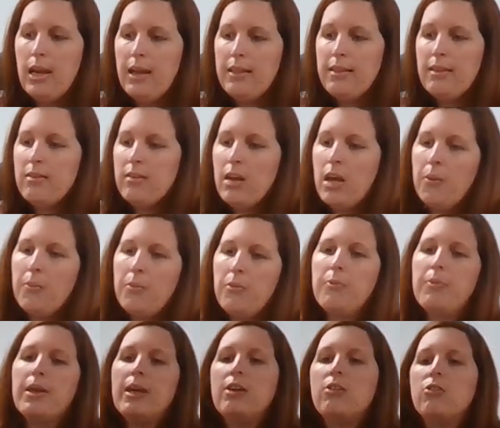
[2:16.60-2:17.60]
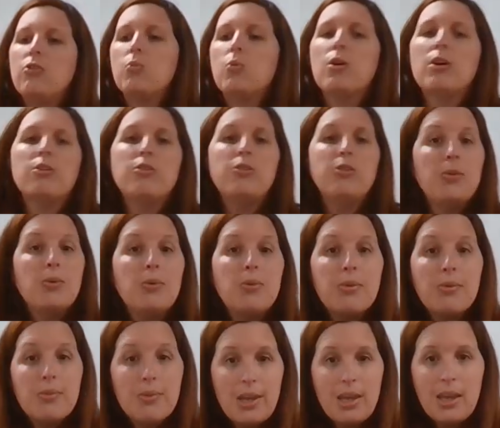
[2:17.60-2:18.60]
at the top of page
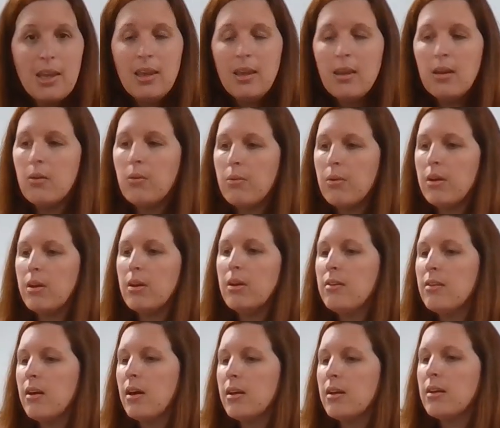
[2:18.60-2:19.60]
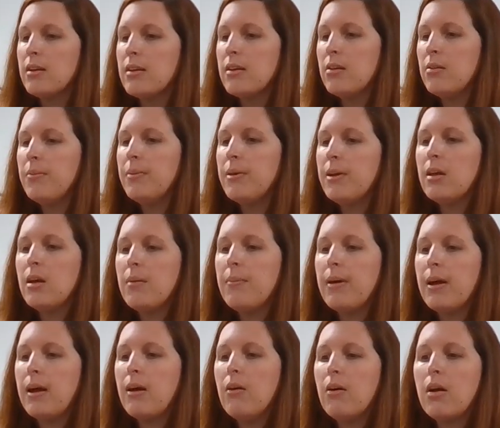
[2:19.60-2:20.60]
123, we're going to talk a little bit
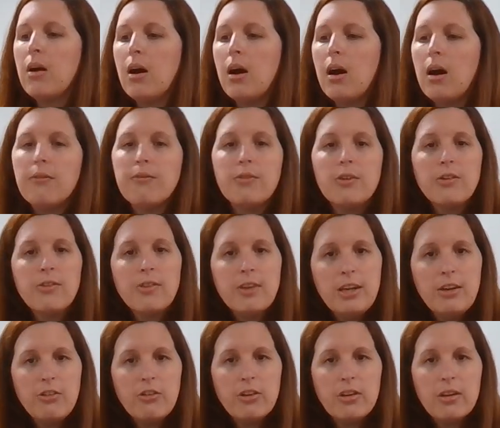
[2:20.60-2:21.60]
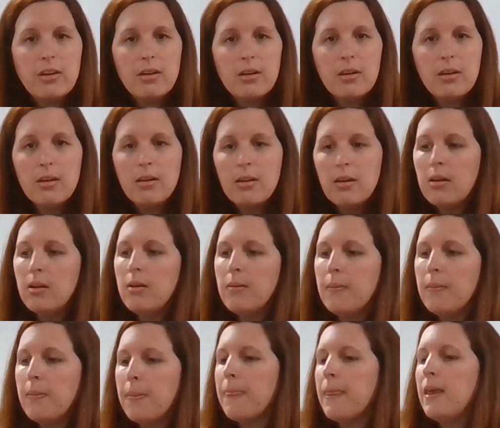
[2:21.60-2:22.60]
about conversation.
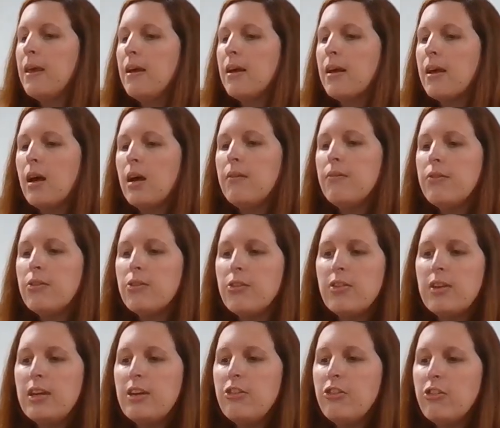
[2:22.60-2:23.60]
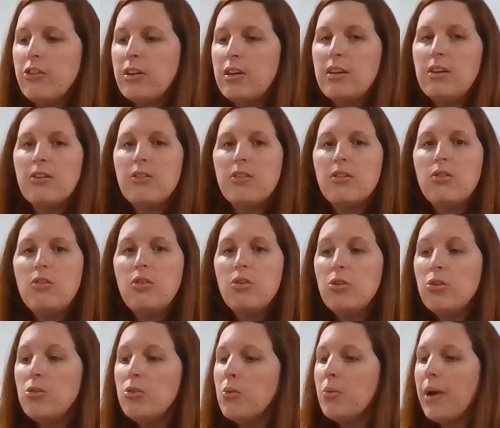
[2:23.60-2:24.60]
Conversation is the
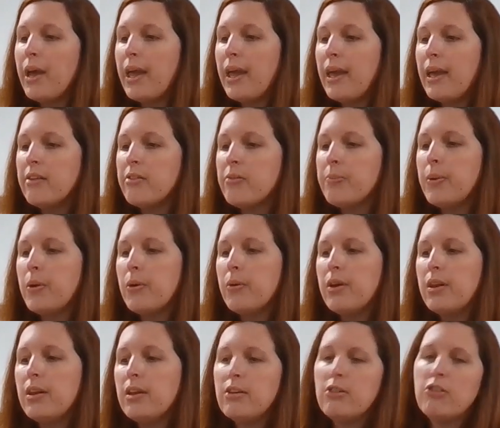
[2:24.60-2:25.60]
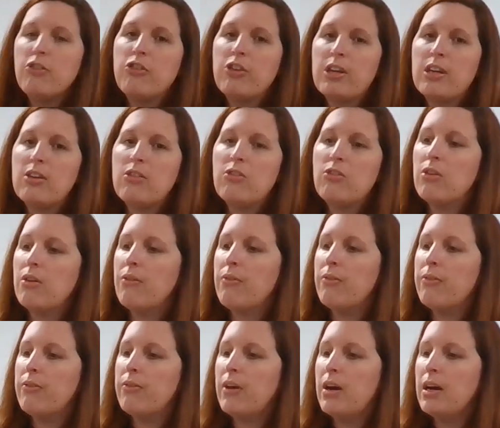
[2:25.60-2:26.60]
two-way spoken exchange of
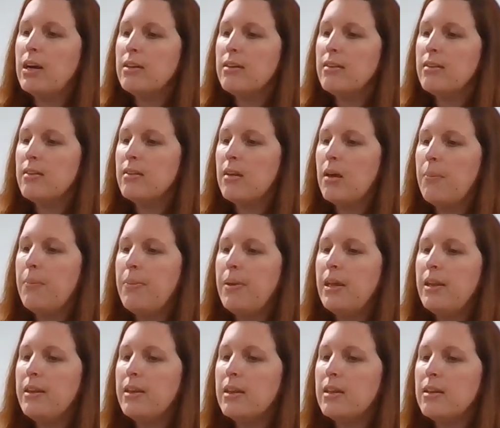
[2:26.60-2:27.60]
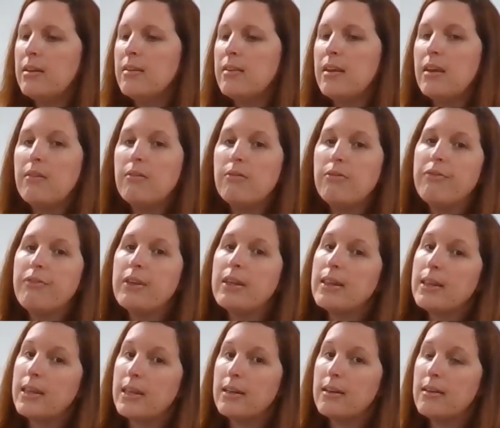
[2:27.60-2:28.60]
thoughts, opinions, and
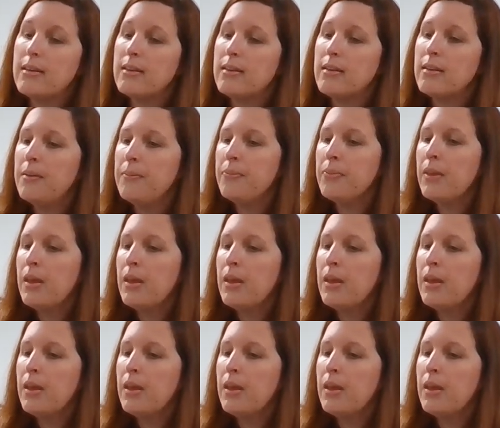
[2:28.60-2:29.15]
feelings.